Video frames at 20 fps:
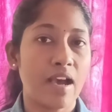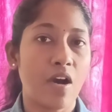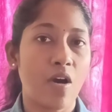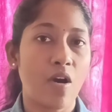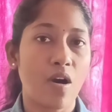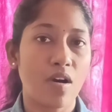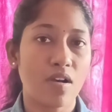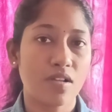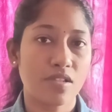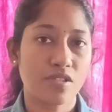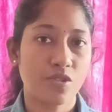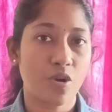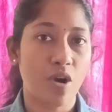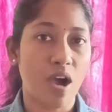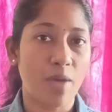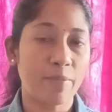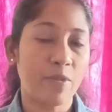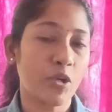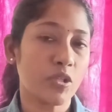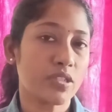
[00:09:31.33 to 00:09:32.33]
So
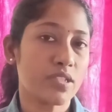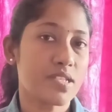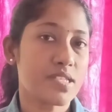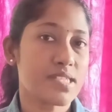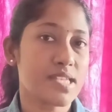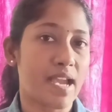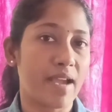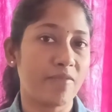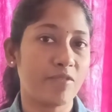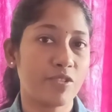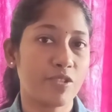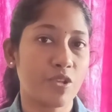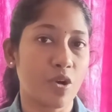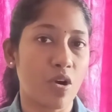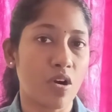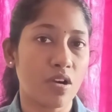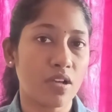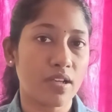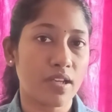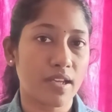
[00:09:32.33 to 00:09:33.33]
about this I will
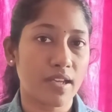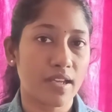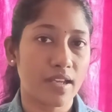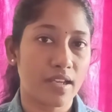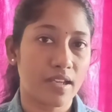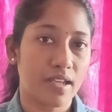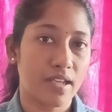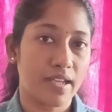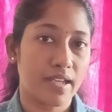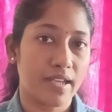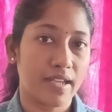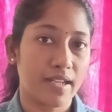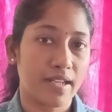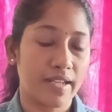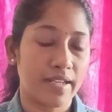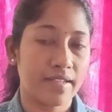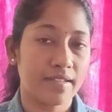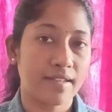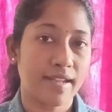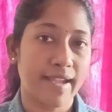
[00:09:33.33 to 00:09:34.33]
talk
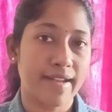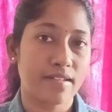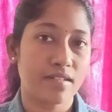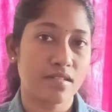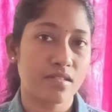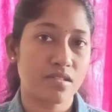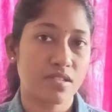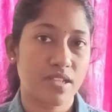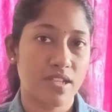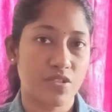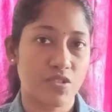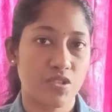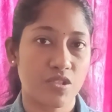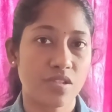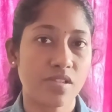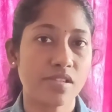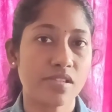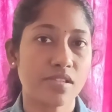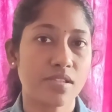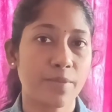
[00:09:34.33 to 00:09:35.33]
in later
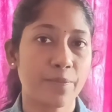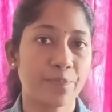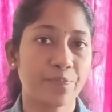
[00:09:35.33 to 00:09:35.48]
stages.